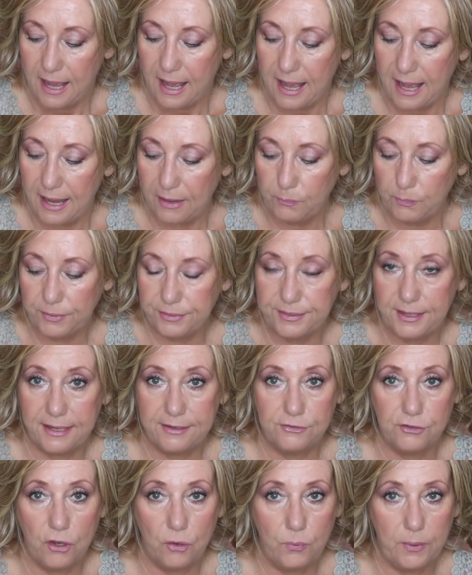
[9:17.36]
I will
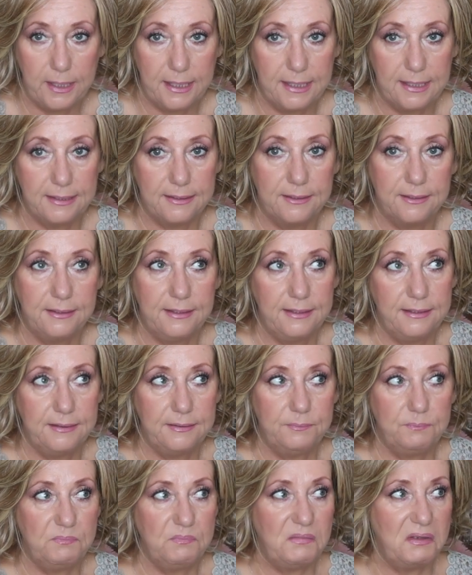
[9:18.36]
then go in
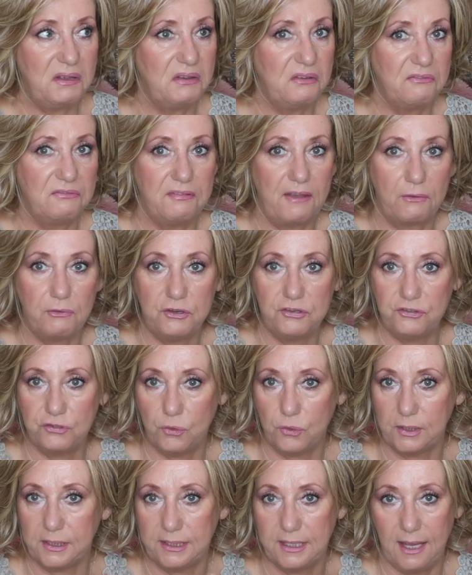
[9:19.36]
very
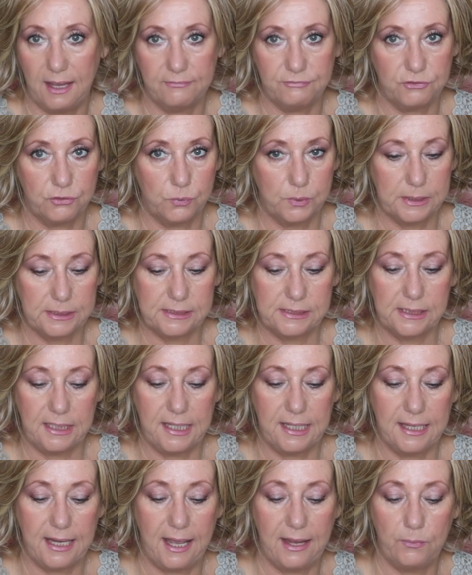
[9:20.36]
shortly afterwards
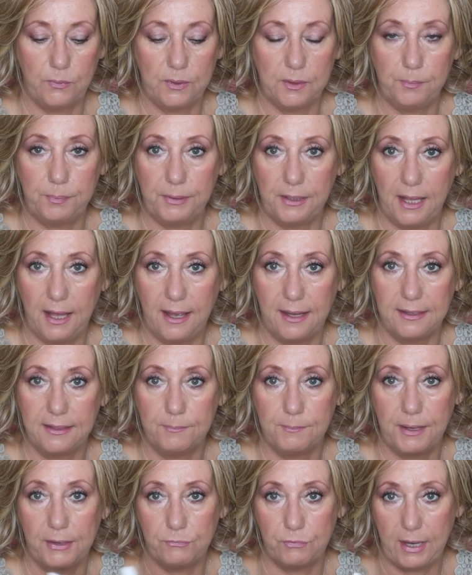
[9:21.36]
and I will apply
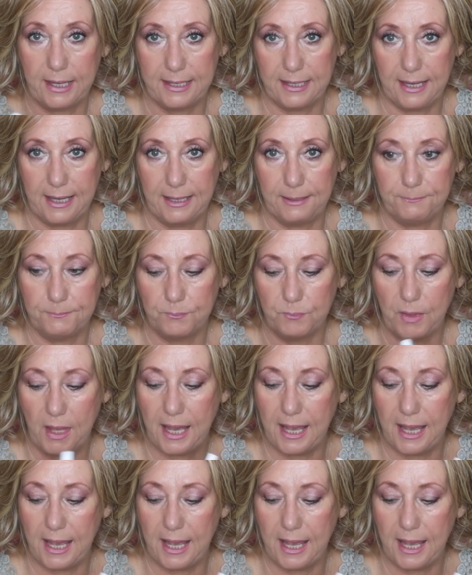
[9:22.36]
my Retin-A.